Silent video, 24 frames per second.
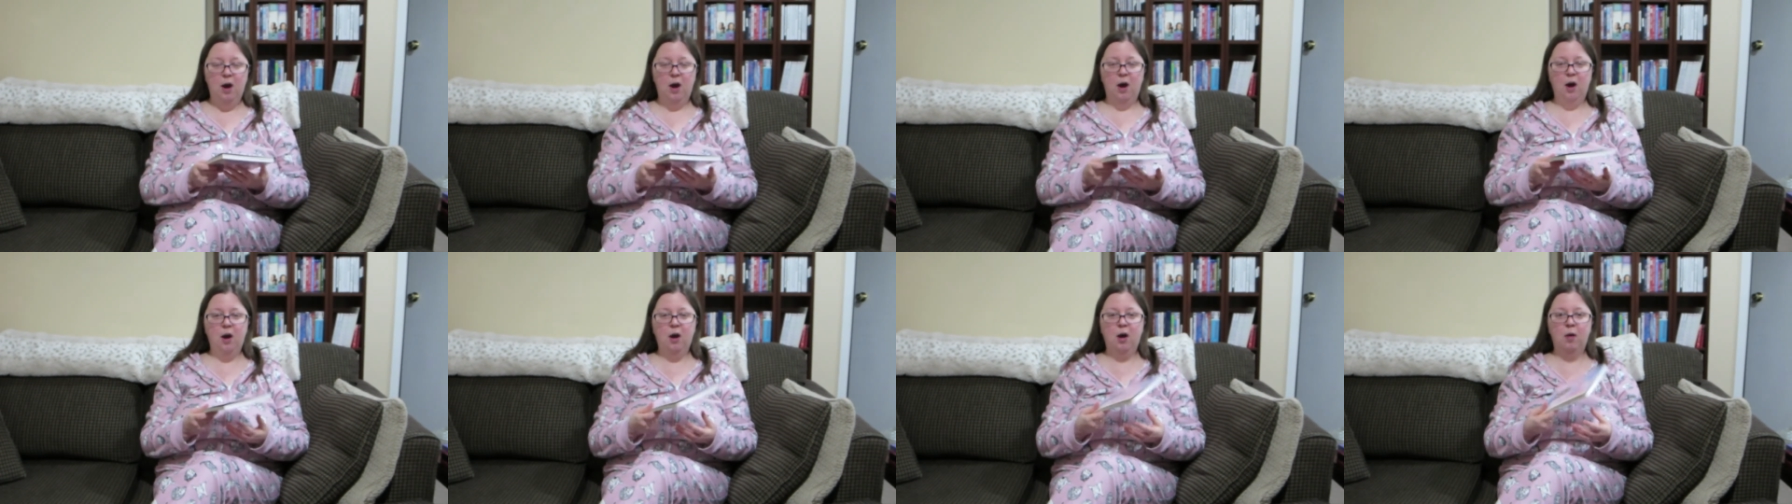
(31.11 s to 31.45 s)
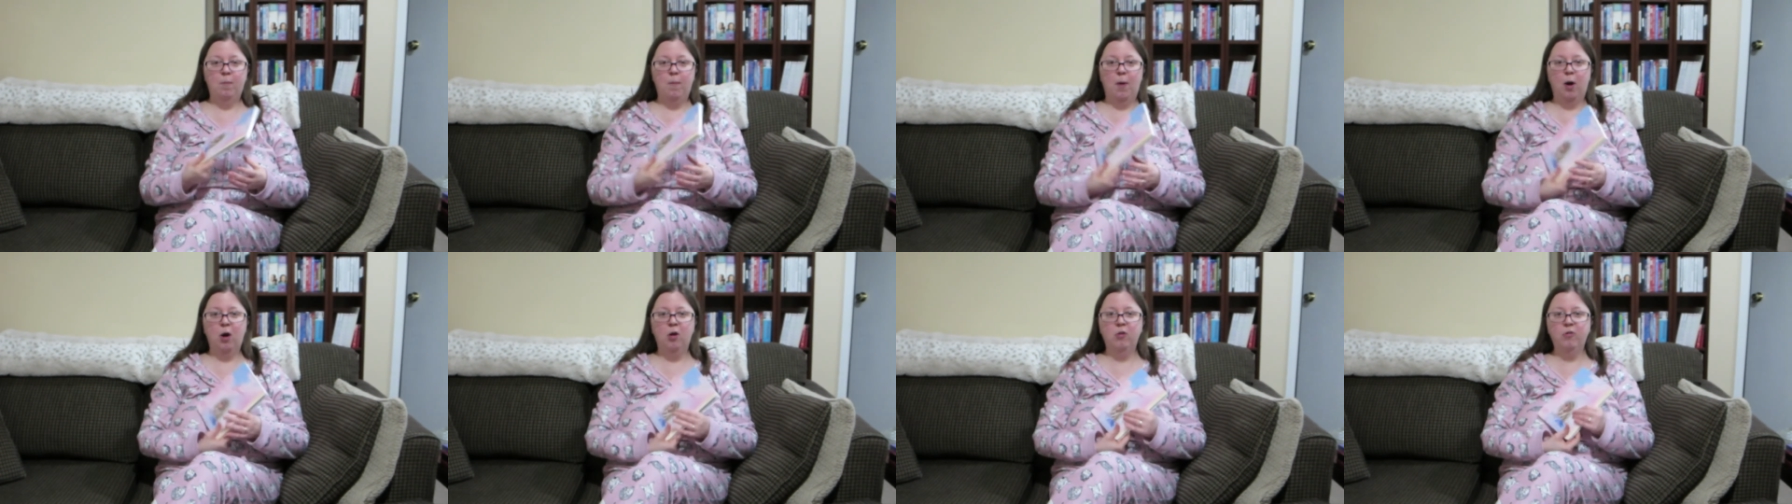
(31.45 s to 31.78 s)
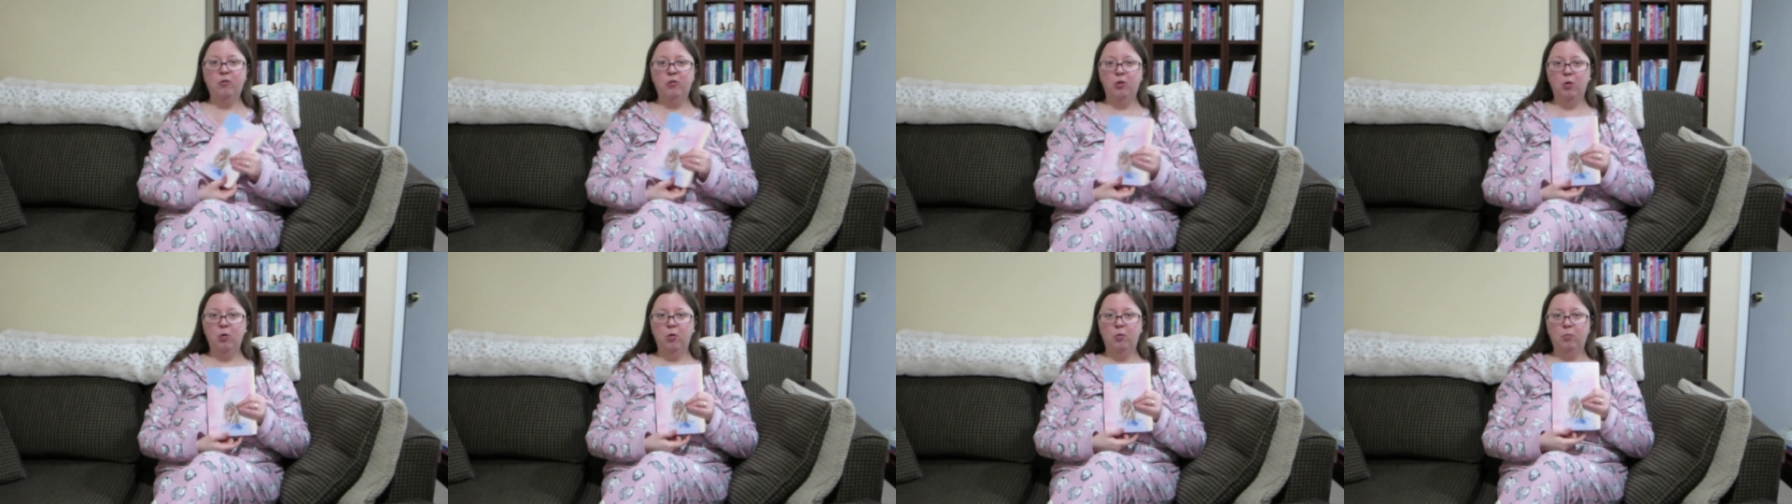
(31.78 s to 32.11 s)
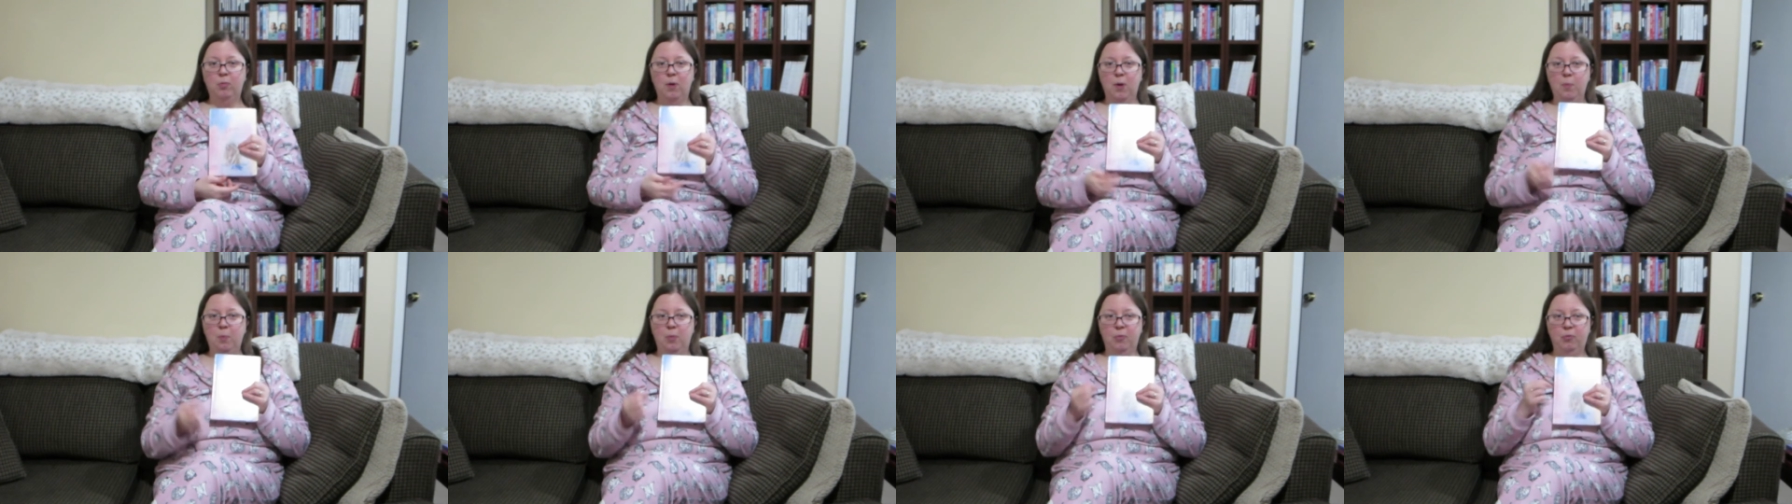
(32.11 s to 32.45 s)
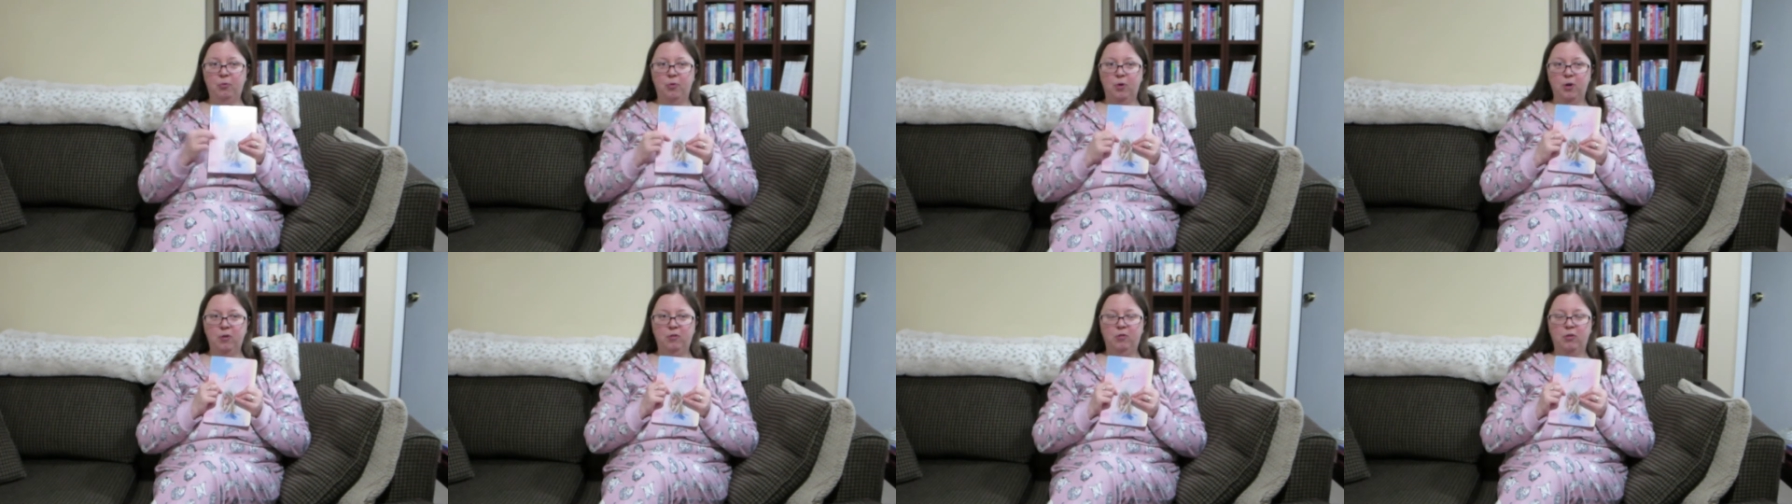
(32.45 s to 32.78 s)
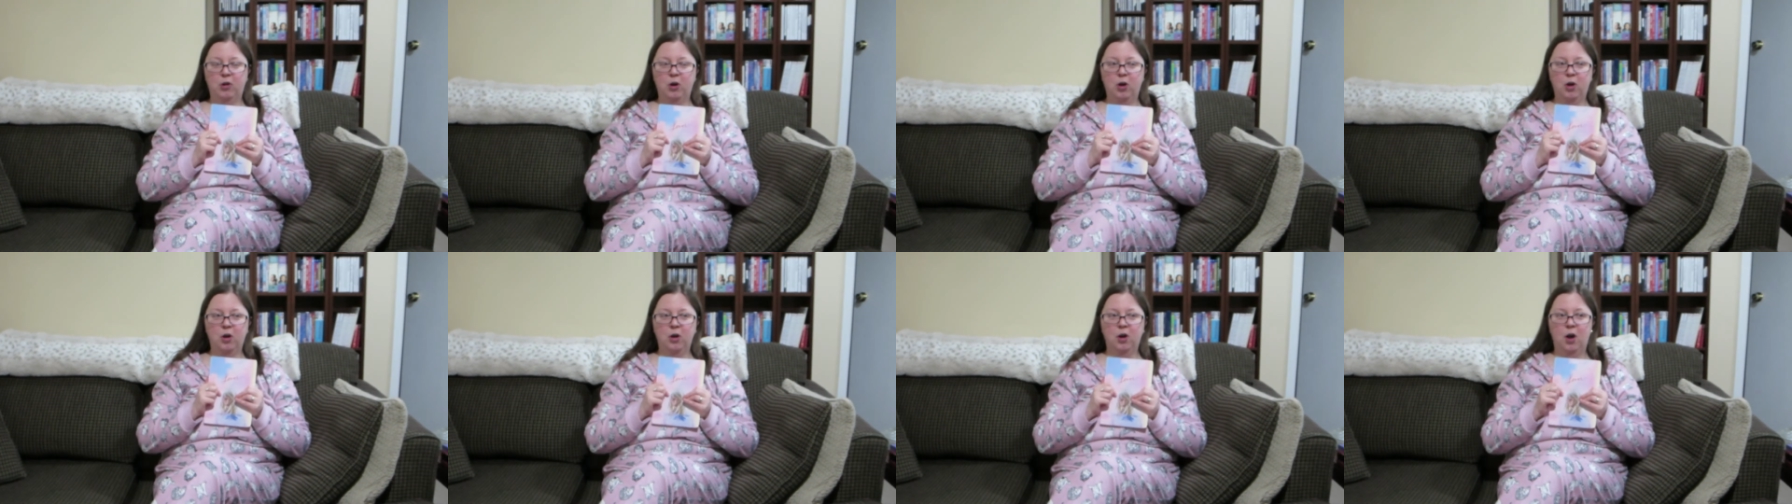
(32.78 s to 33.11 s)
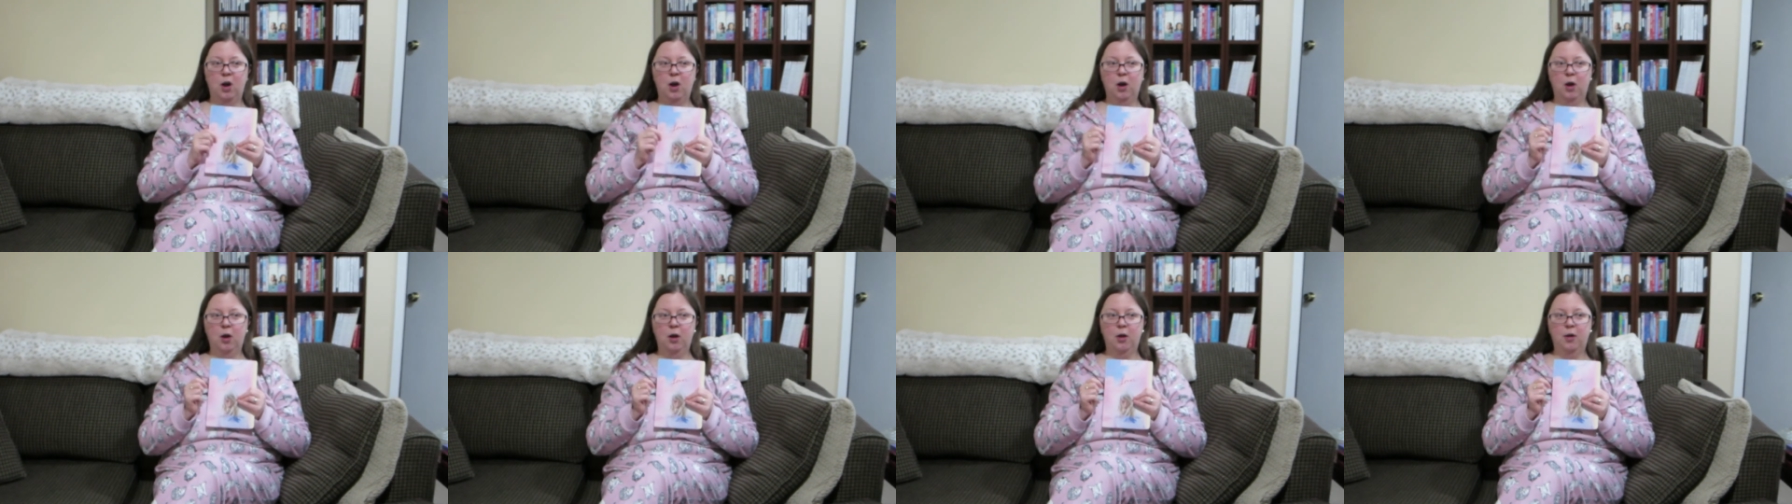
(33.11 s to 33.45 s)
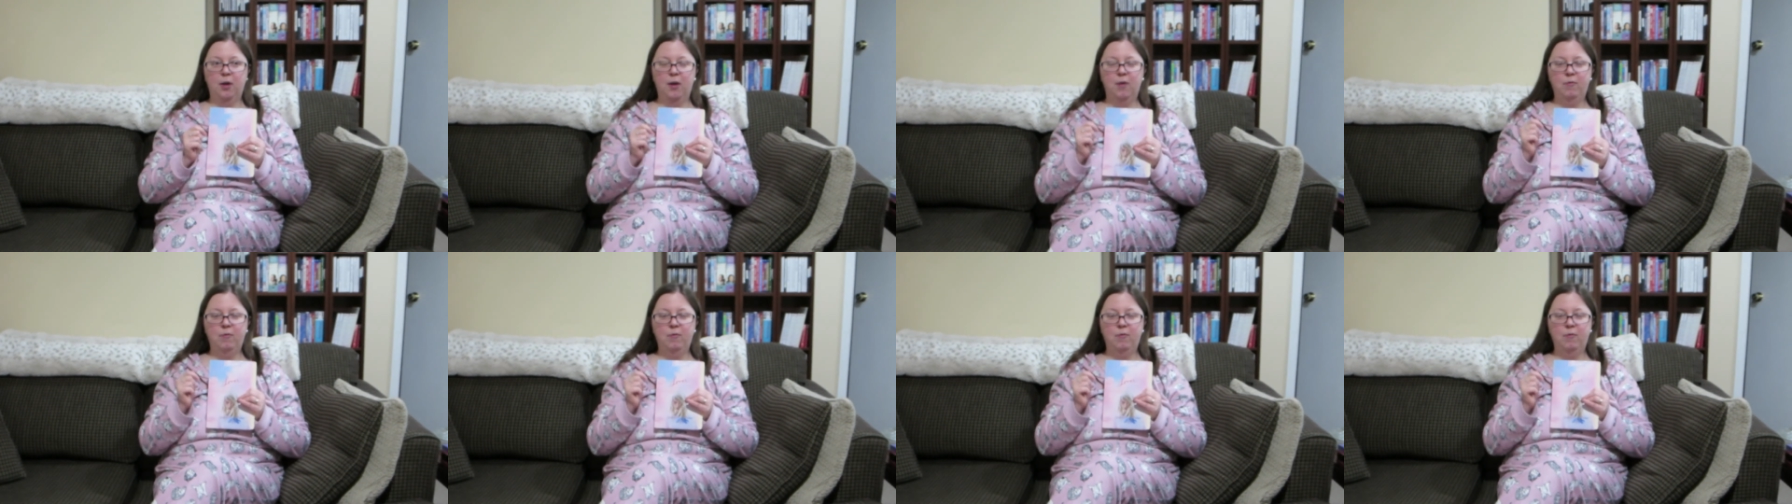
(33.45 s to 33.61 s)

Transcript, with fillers: um, also, right before I start, uh,